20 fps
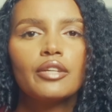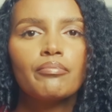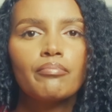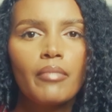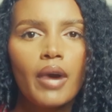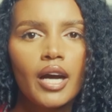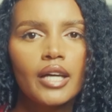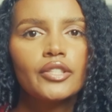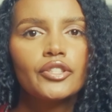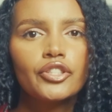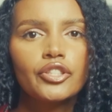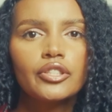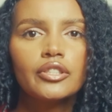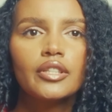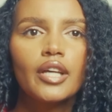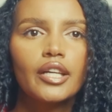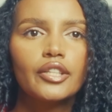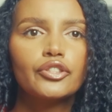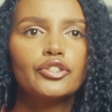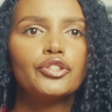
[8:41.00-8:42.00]
imagine
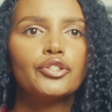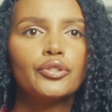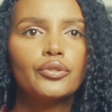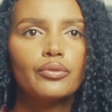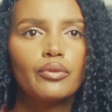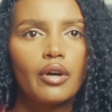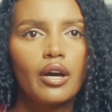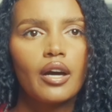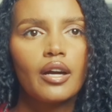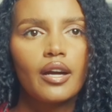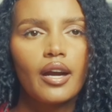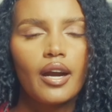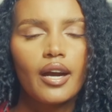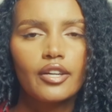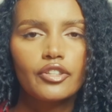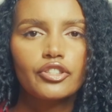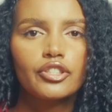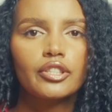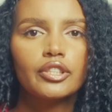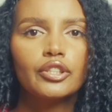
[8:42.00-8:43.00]
that you are
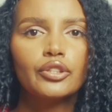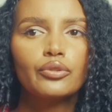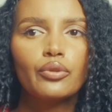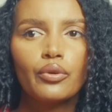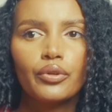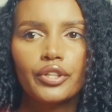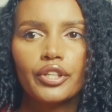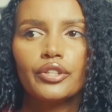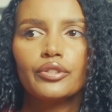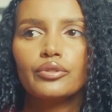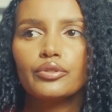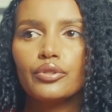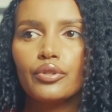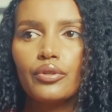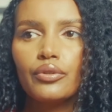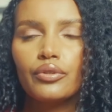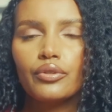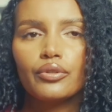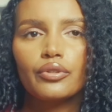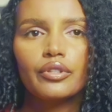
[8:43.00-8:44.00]
actually talking to
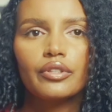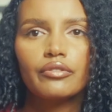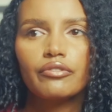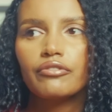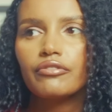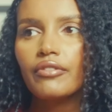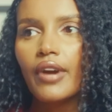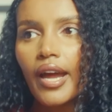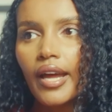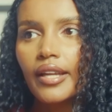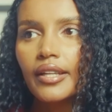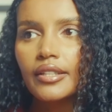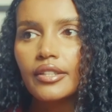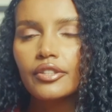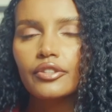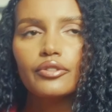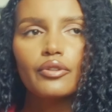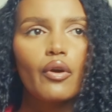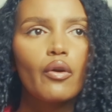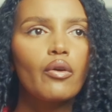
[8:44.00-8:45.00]
your
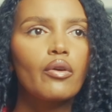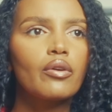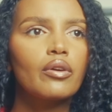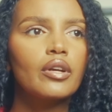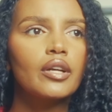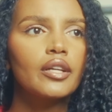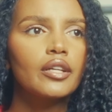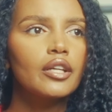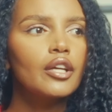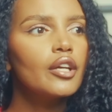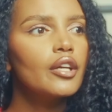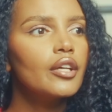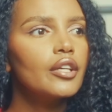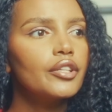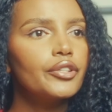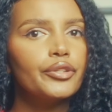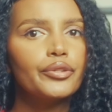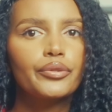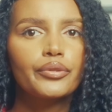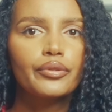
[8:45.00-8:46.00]
friend or
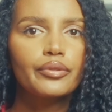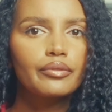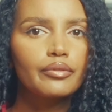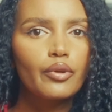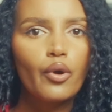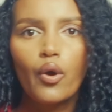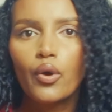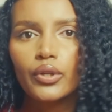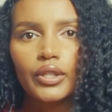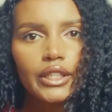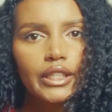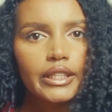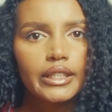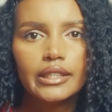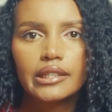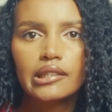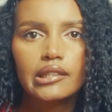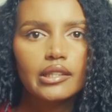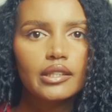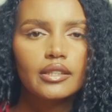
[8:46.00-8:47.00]
your
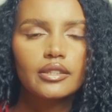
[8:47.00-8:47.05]
colleague.